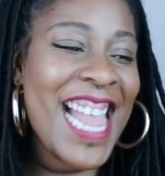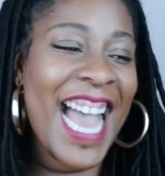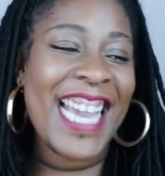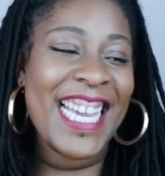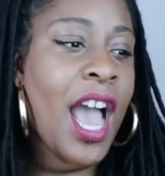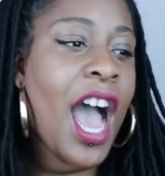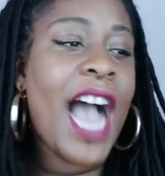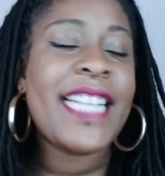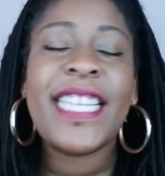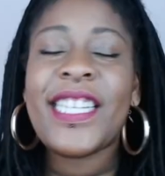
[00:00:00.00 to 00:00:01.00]
Like,
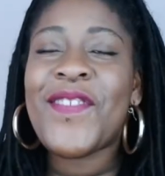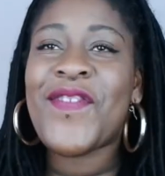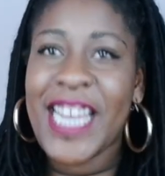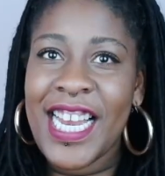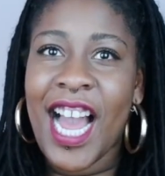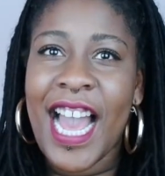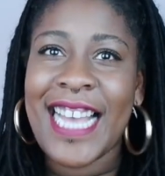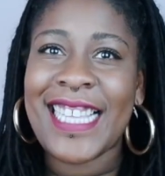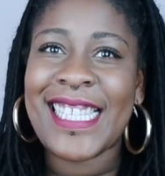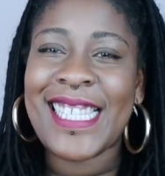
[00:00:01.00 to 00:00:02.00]
I didn't
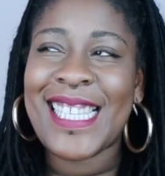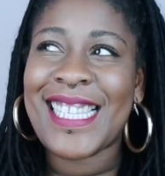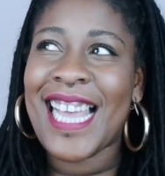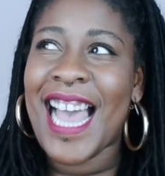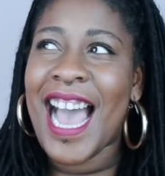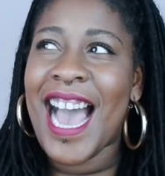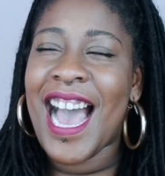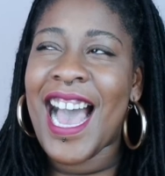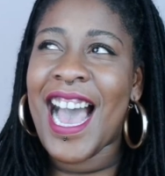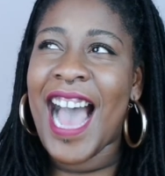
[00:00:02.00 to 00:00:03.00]
realize
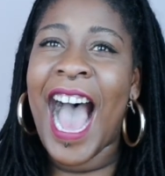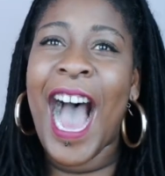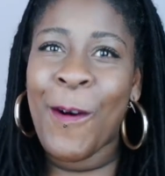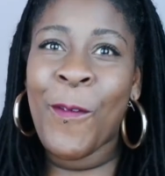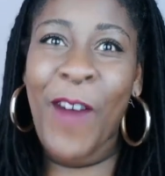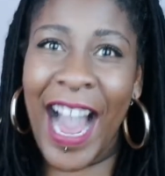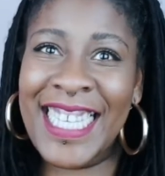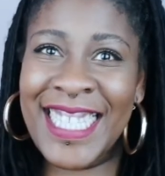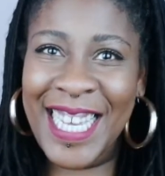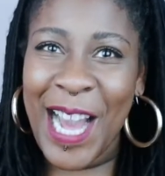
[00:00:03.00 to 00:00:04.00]
how
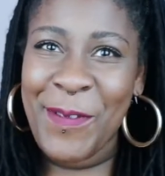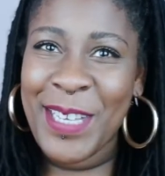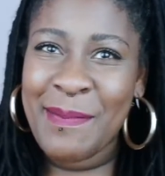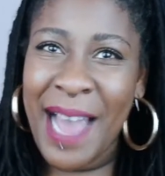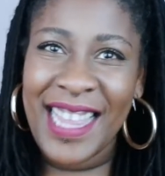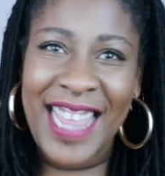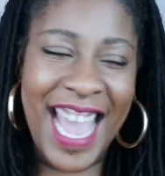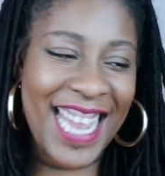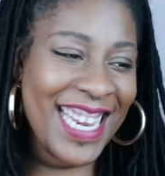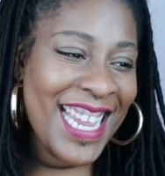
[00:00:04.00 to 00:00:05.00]
feisty I was back
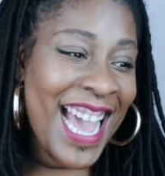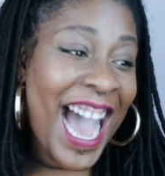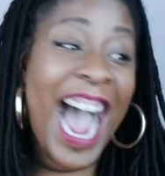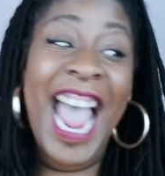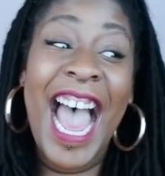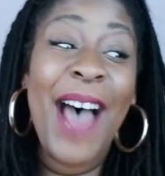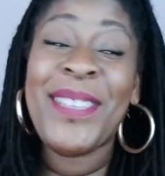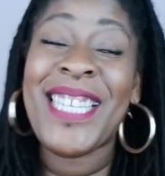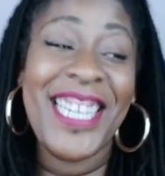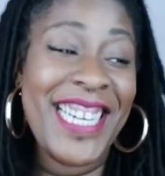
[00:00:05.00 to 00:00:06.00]
then. I
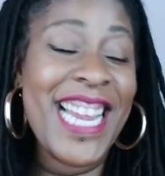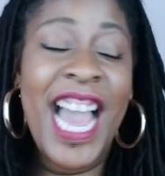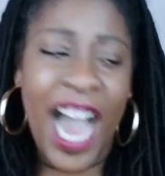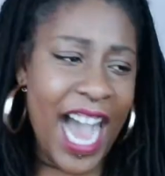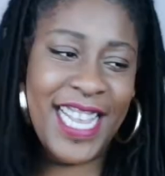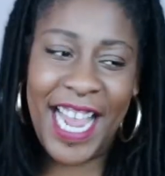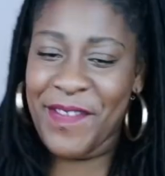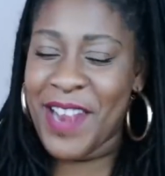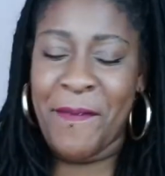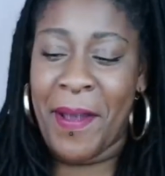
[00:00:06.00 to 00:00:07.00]
don't
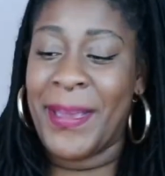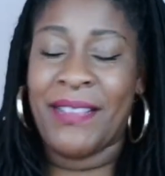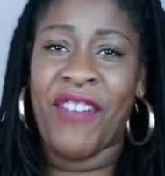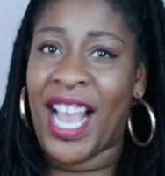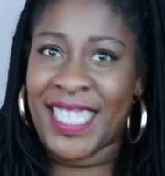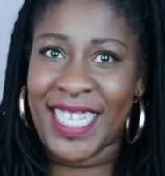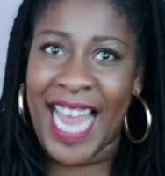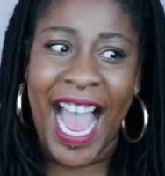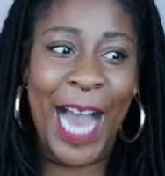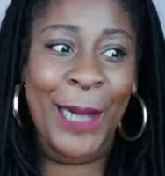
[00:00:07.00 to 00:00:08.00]
even know if I'm as feisty
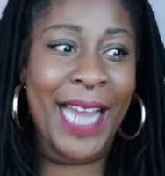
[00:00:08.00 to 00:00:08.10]
now.